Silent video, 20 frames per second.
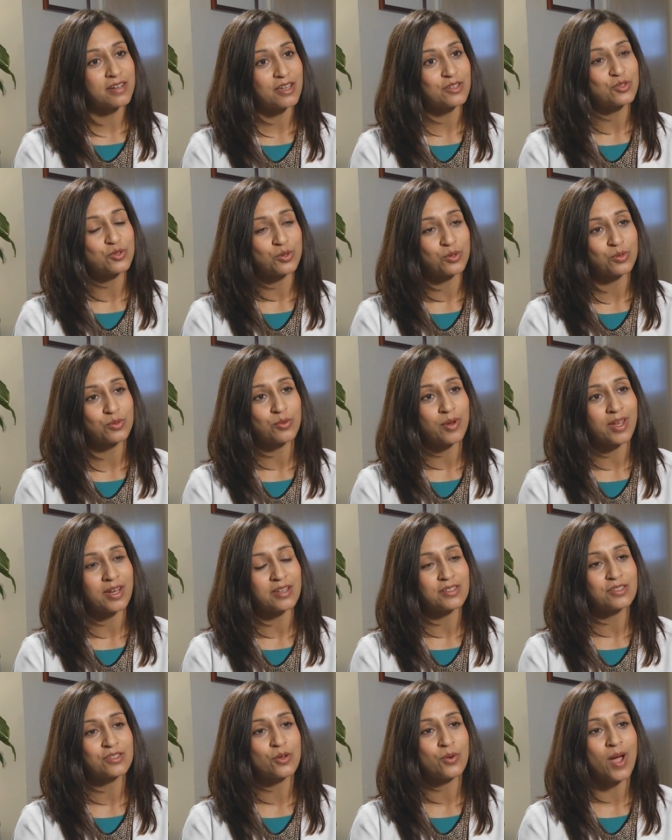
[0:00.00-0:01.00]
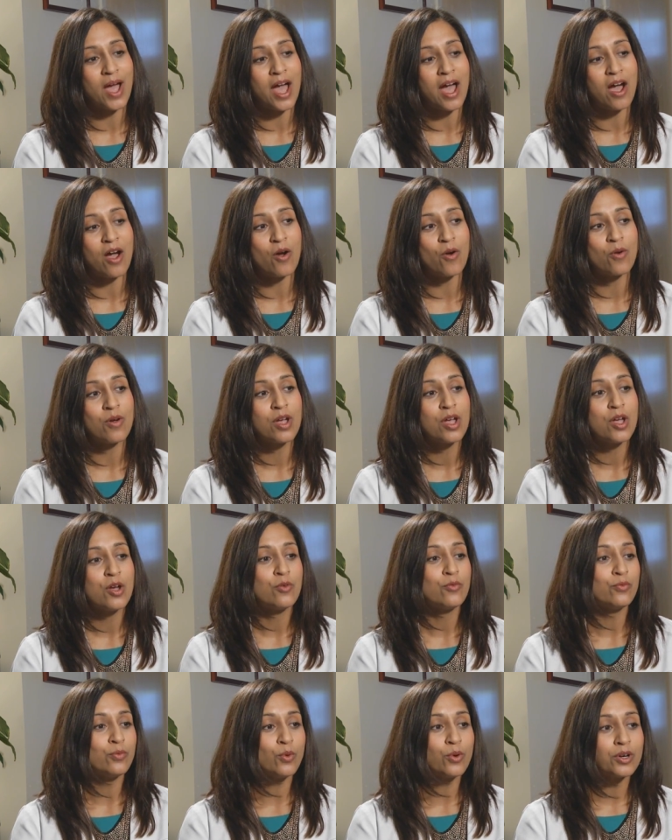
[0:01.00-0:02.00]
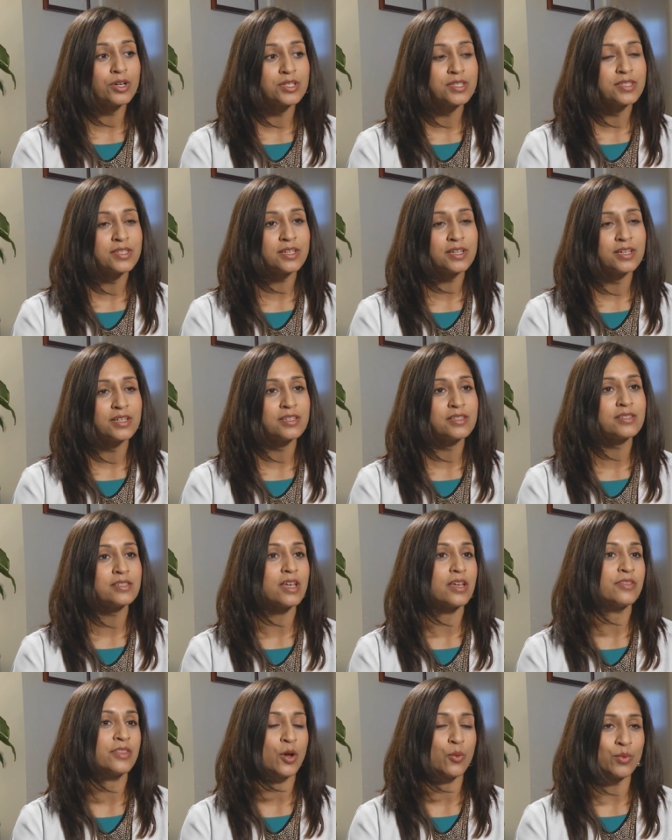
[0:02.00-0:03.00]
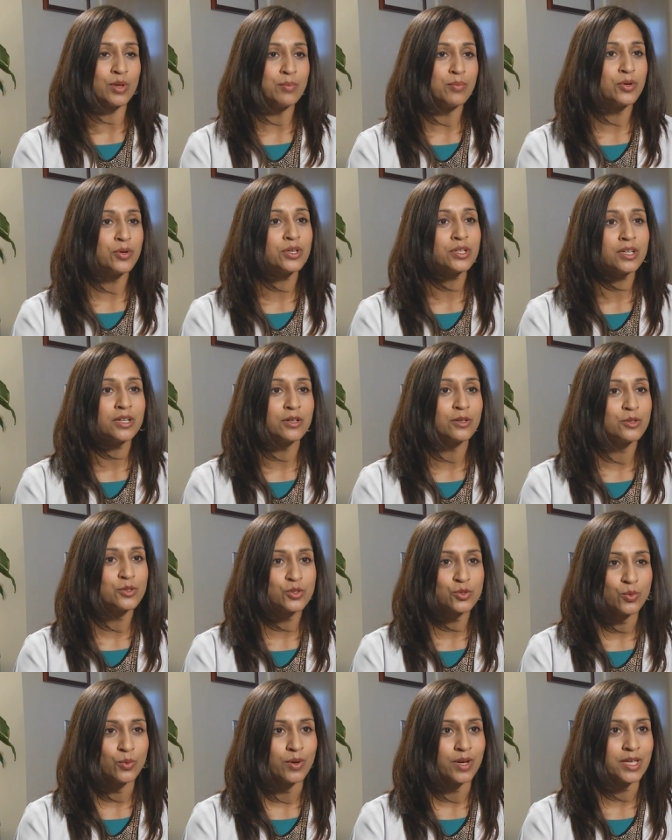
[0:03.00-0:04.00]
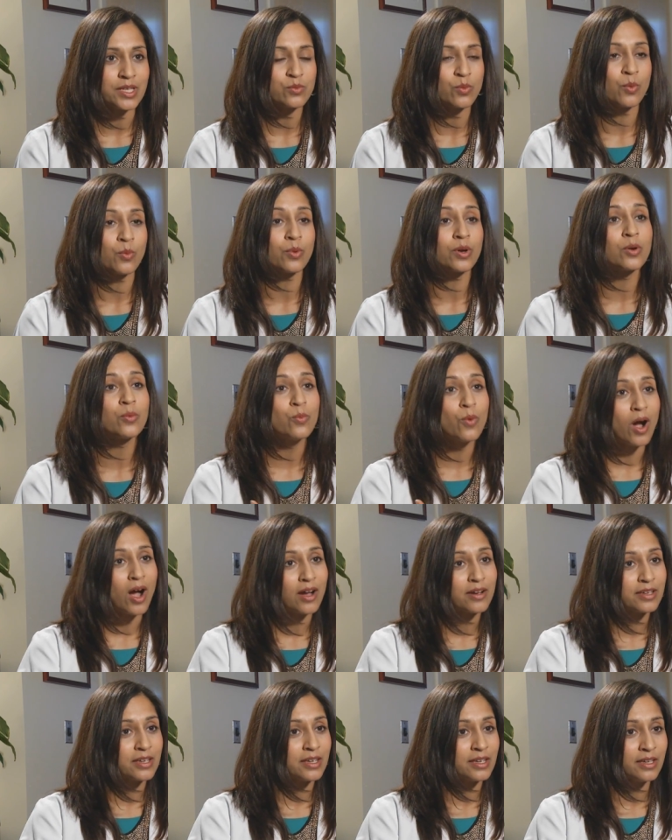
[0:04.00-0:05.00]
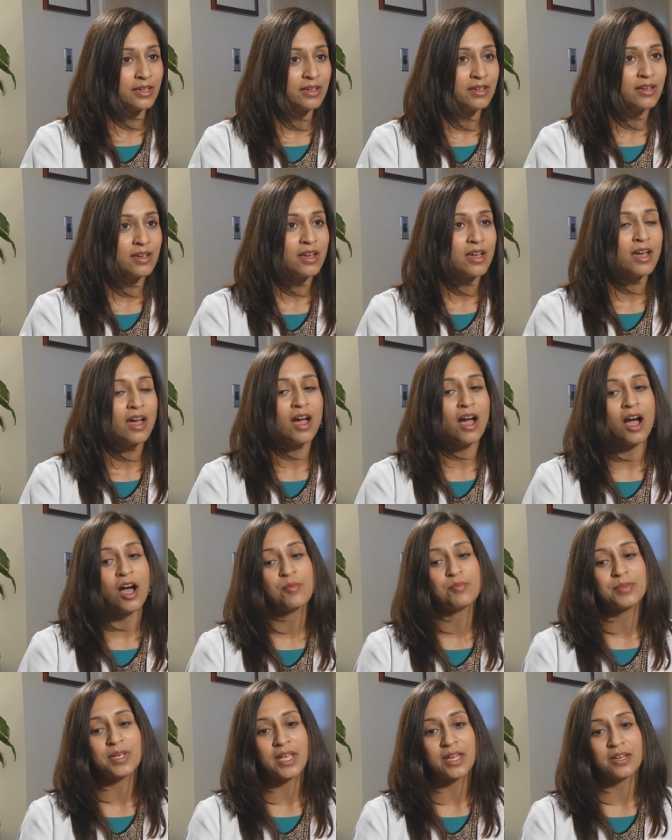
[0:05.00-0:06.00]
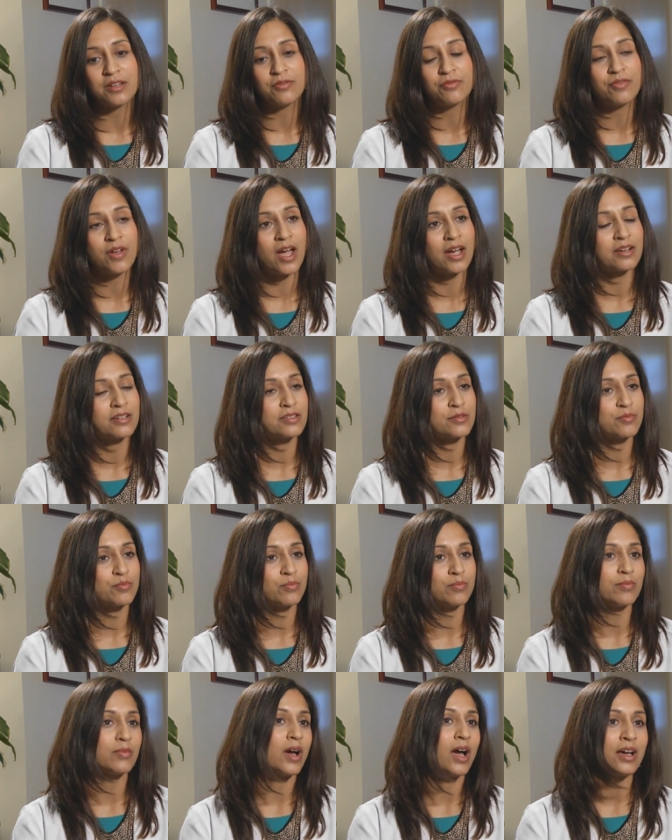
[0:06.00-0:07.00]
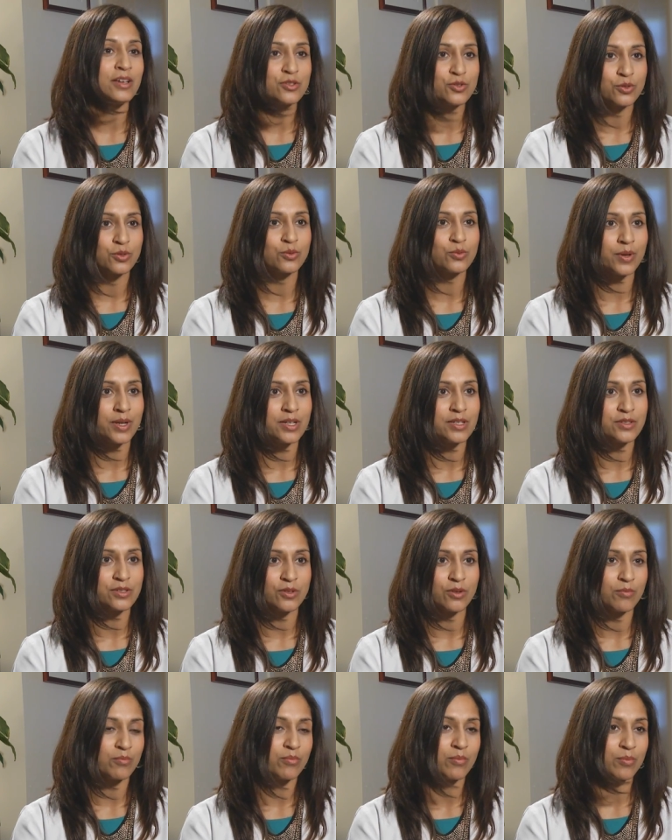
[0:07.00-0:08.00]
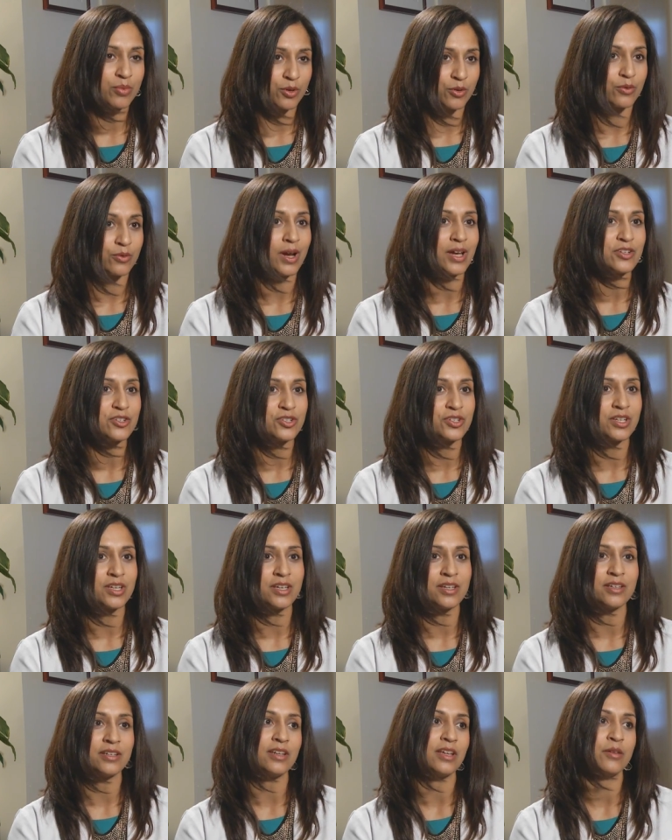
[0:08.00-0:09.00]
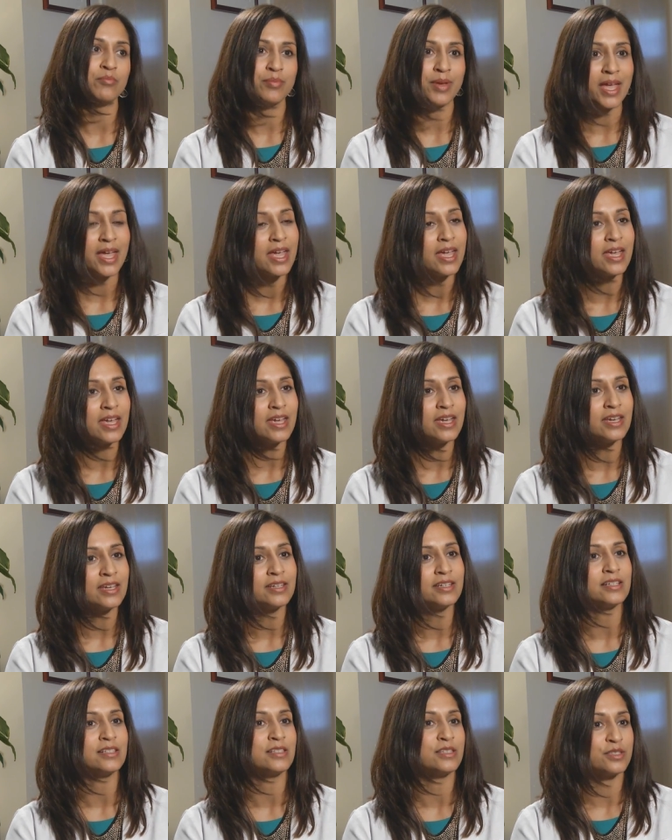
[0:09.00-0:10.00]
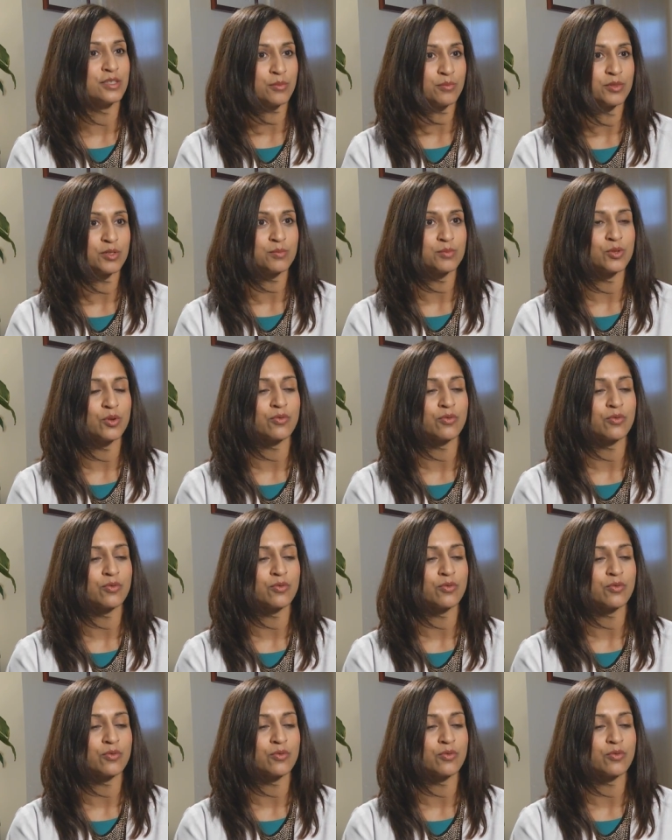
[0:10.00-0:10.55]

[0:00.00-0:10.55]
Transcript: in osteoarthritis. So how forces that we put on our joints when we're walking can affect osteoarthritis progression and pain and symptoms